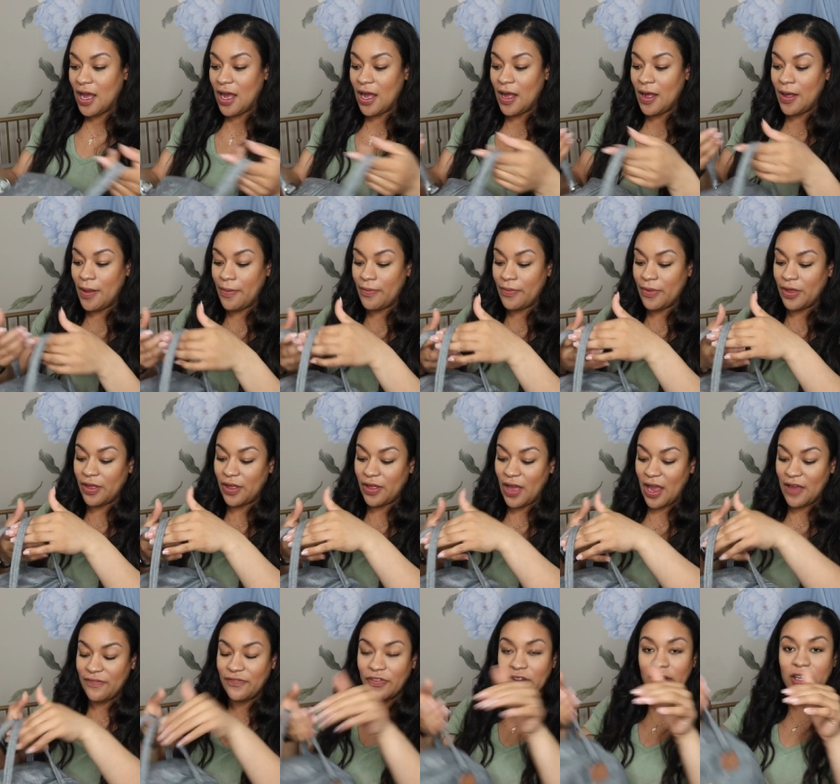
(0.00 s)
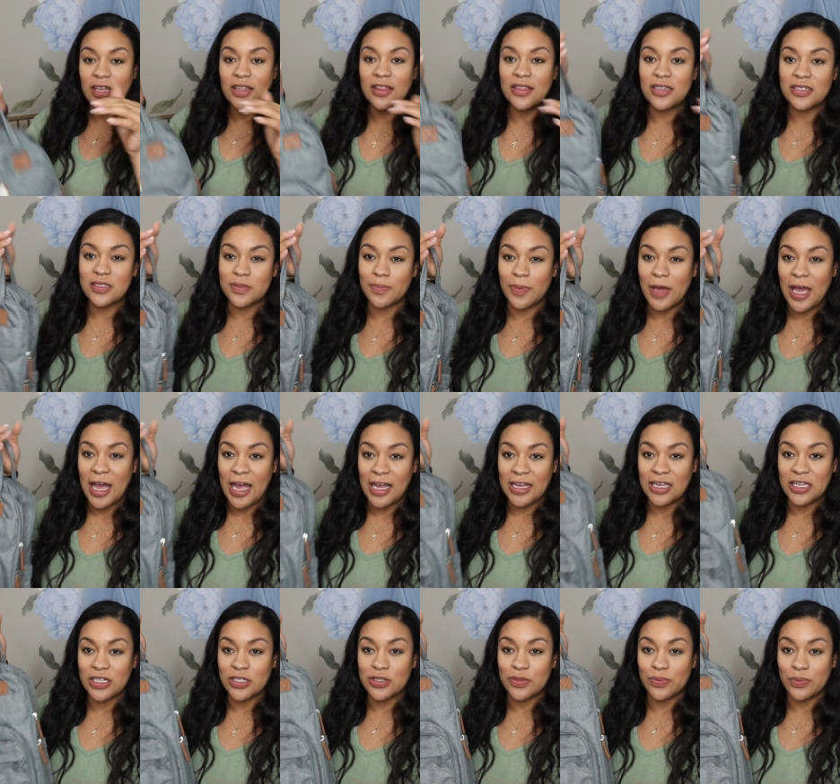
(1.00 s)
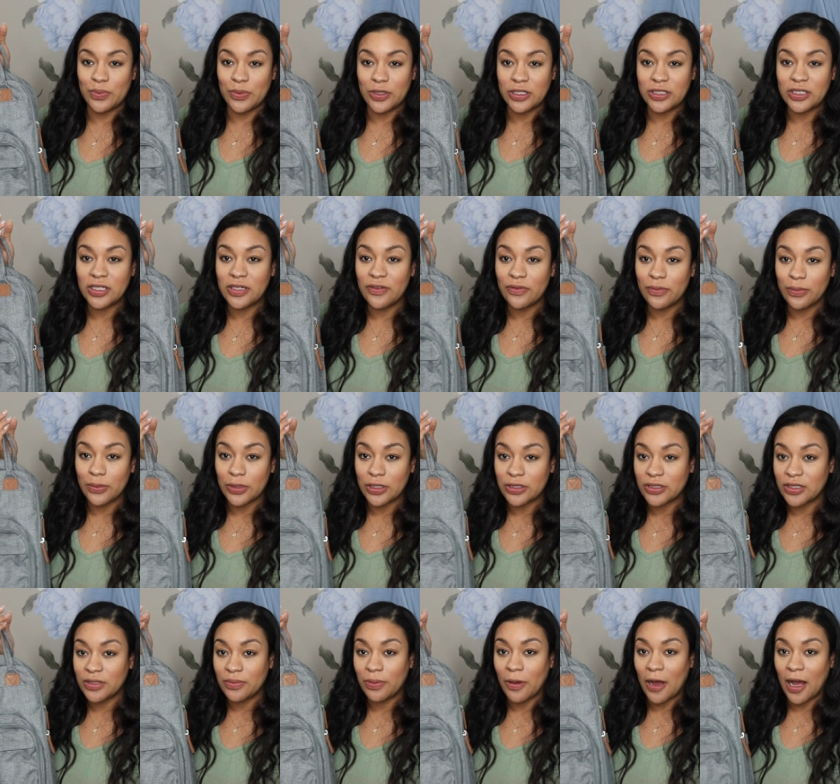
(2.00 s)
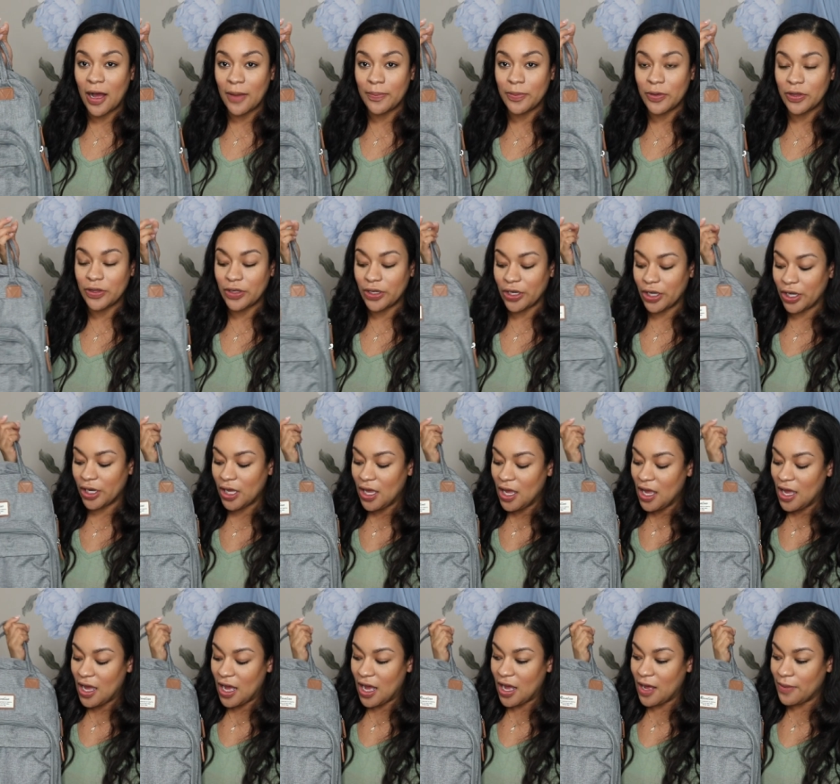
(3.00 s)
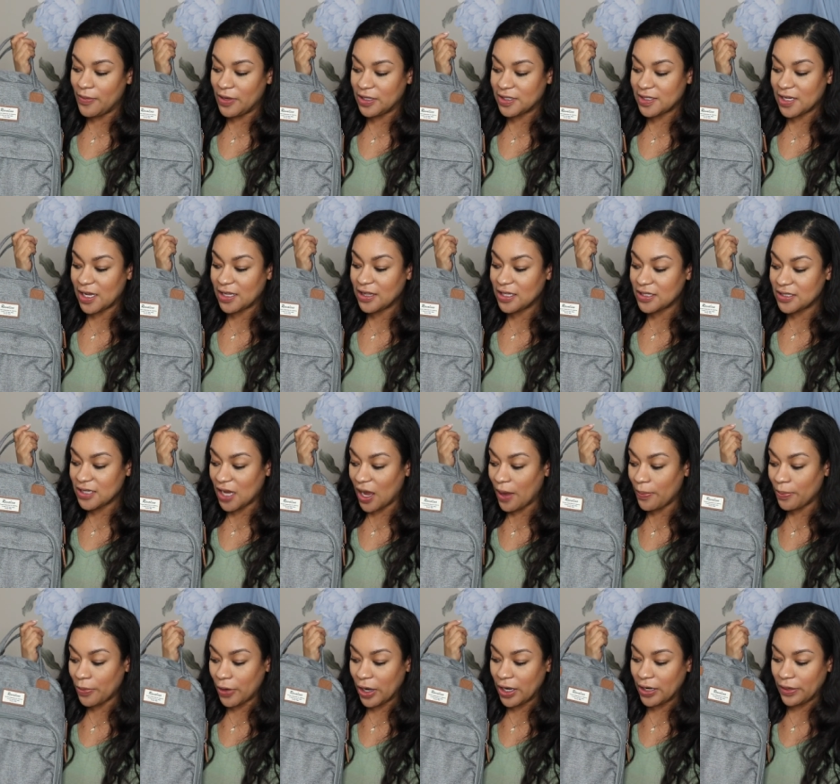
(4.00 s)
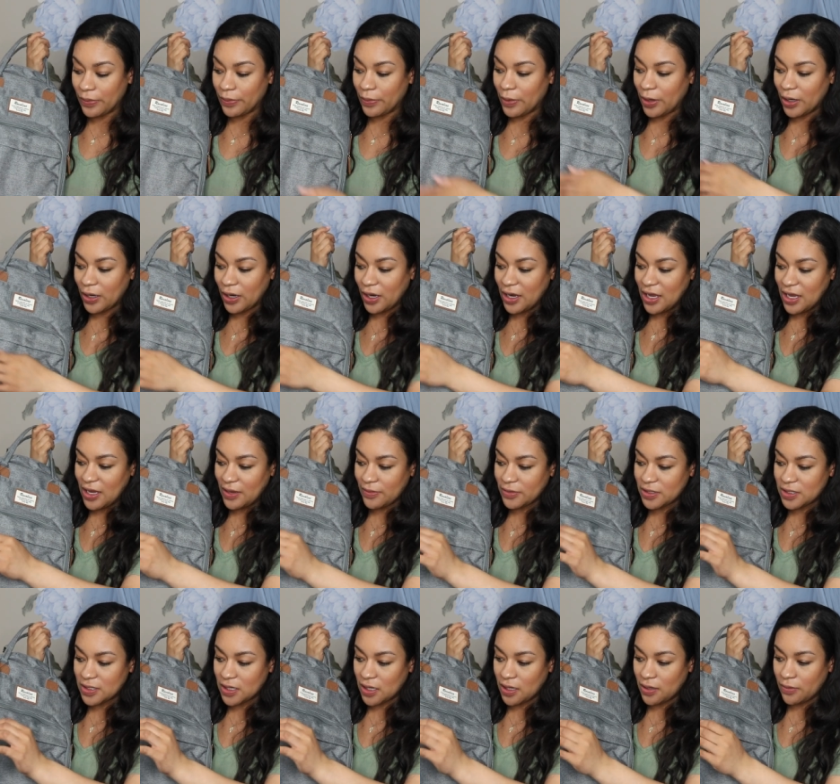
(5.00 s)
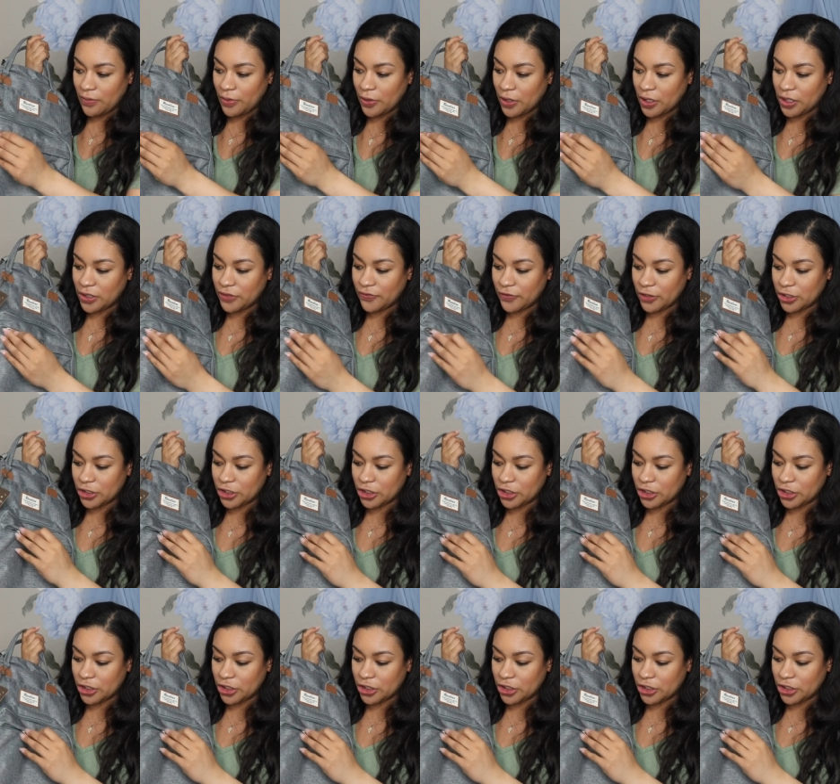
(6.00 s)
Um, I feel like this bag is really, really popular. Um, it's like the top rated one on Amazon, I'm pretty for